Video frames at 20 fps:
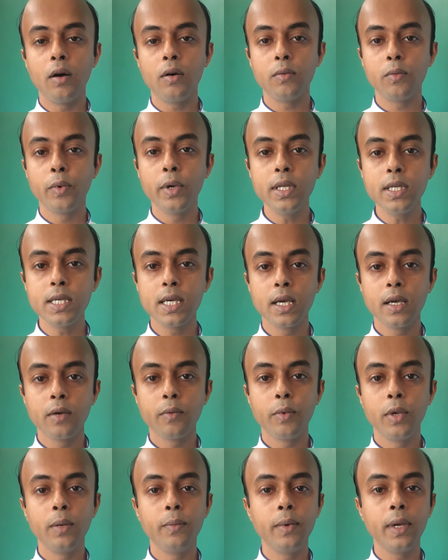which
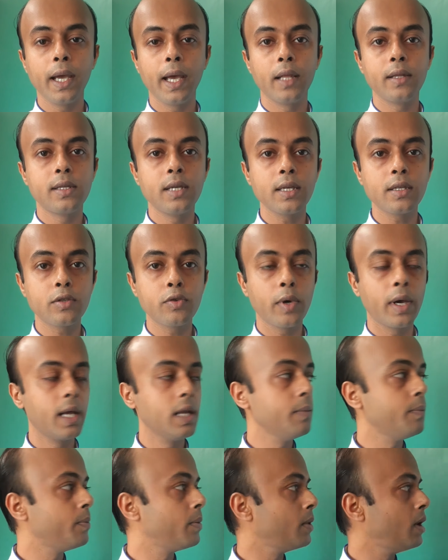will be just to
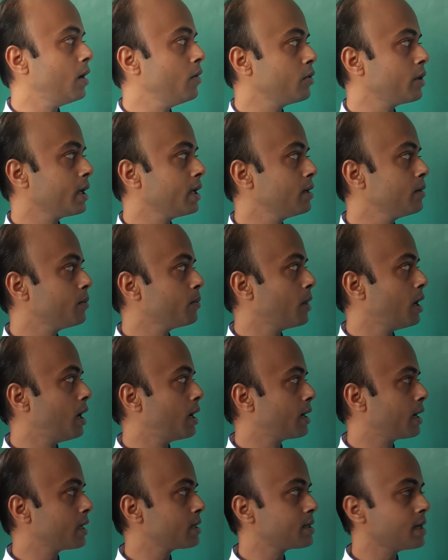help out in
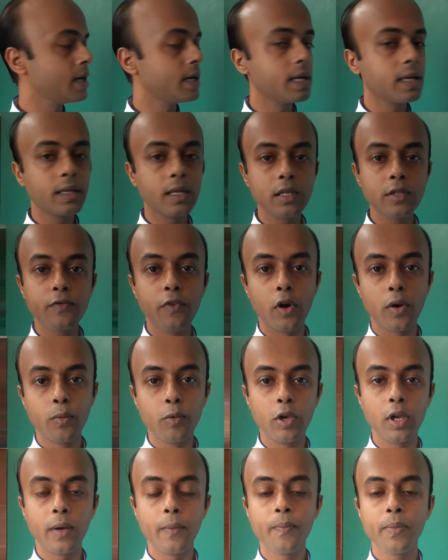understanding this
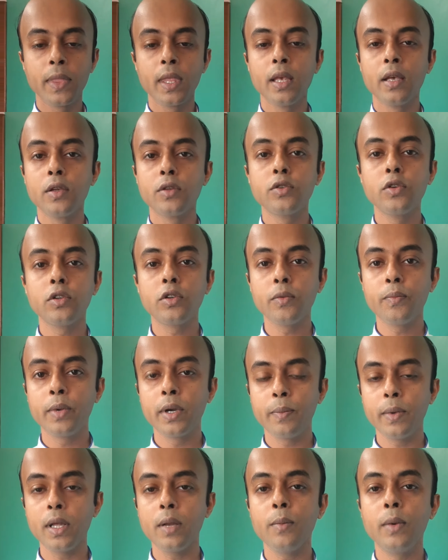formula. So to
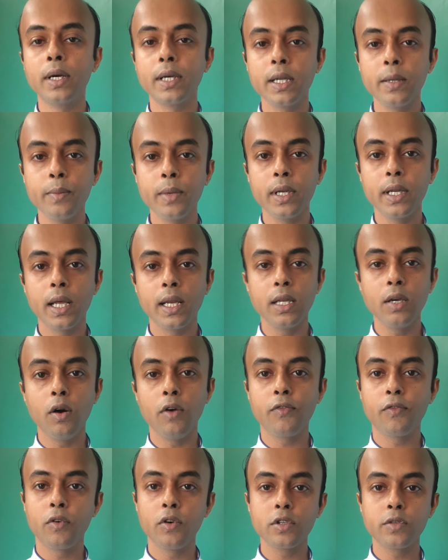prepare mutton biryani,
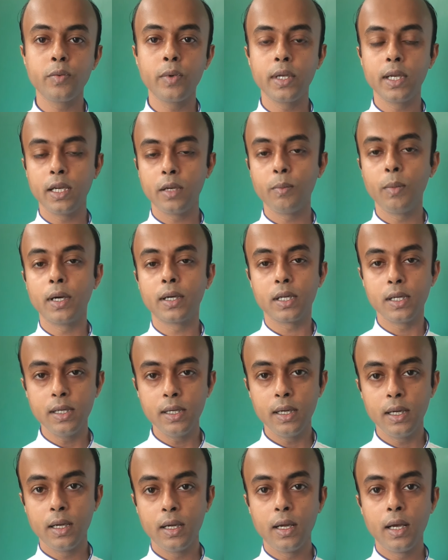of course we need
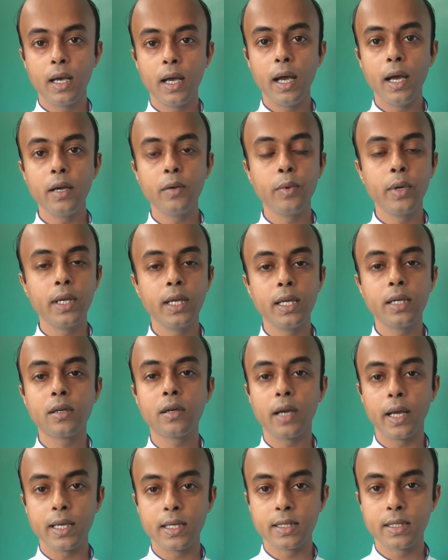mutton and we need
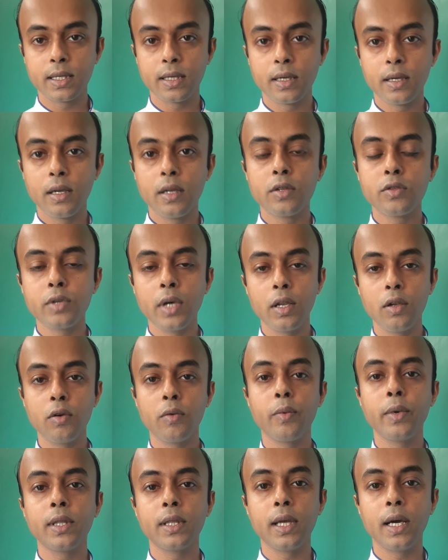rice. So
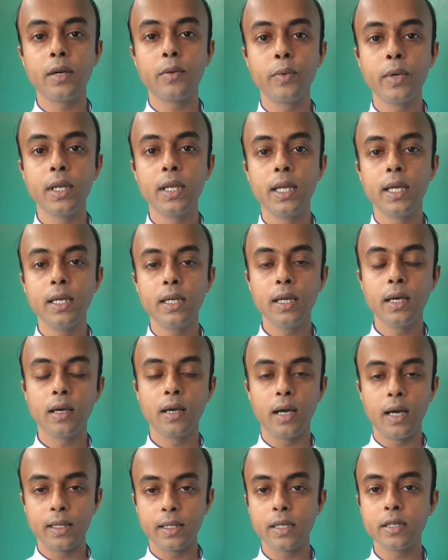along with that we need
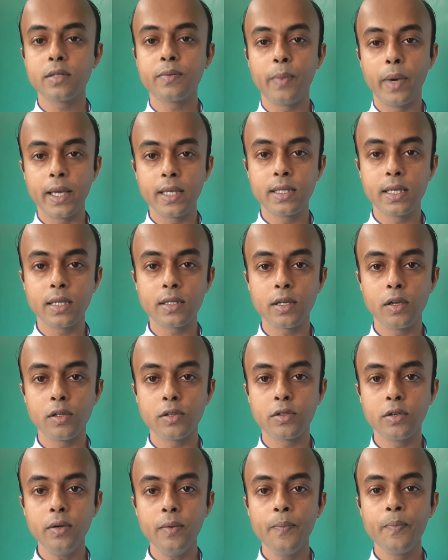other spices
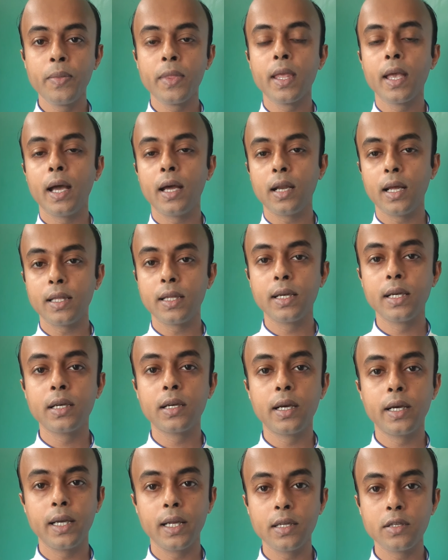also and other
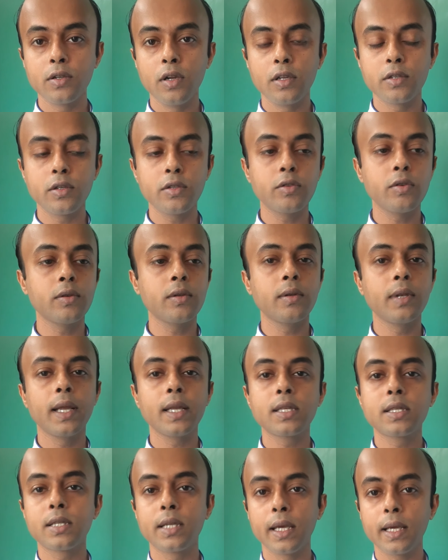ingredients also. So
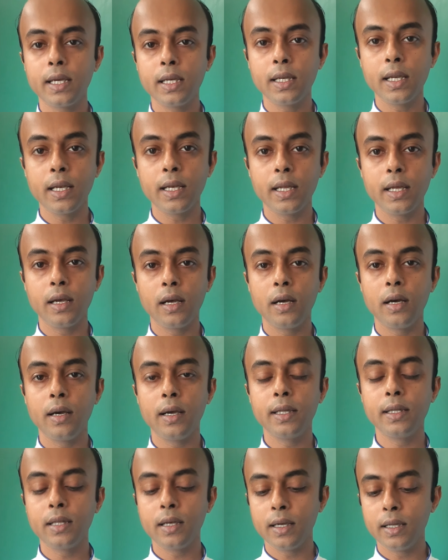let's take it
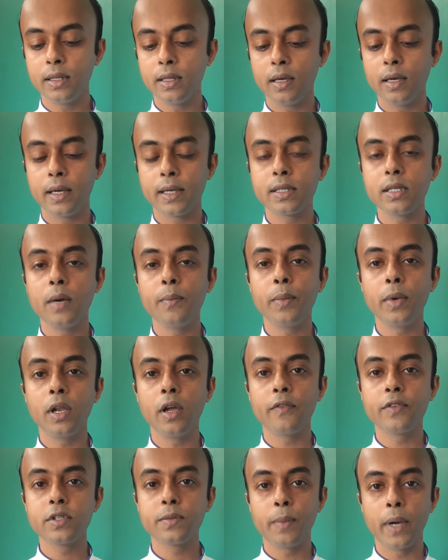in the example
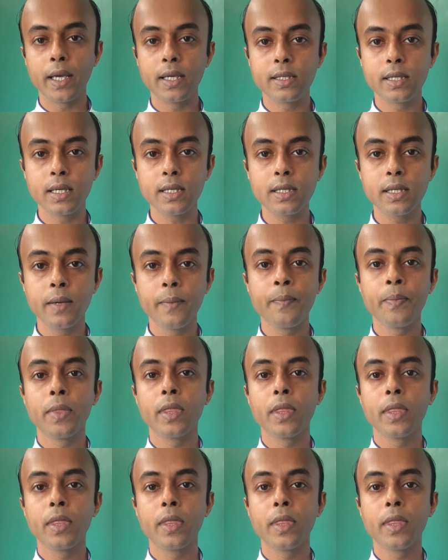of spices.